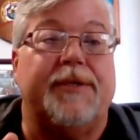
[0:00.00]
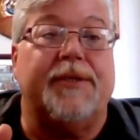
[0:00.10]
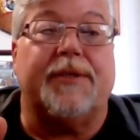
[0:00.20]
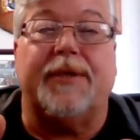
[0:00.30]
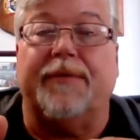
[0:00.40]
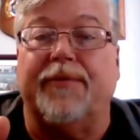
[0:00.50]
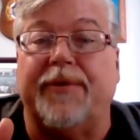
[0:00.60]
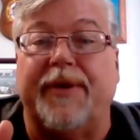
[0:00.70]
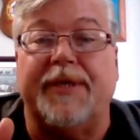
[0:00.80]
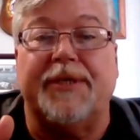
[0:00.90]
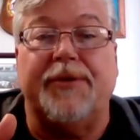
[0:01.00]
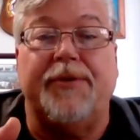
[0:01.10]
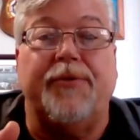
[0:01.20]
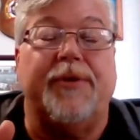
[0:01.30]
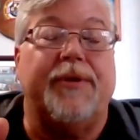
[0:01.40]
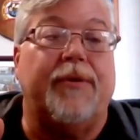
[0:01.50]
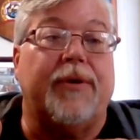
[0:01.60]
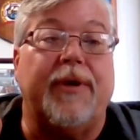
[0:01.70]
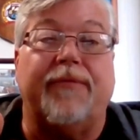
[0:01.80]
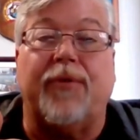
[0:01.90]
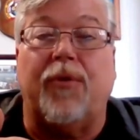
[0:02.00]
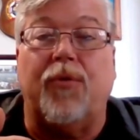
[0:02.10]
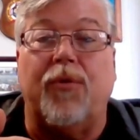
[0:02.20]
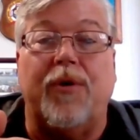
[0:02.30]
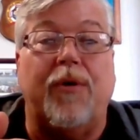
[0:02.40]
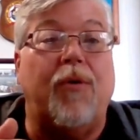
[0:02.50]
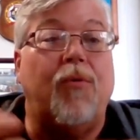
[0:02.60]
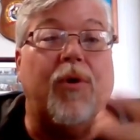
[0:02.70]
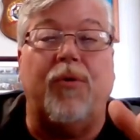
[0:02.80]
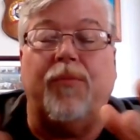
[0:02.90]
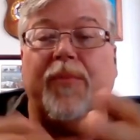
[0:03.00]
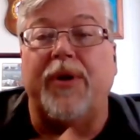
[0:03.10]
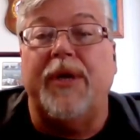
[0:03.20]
just cover your AC unit, or cover the whole home.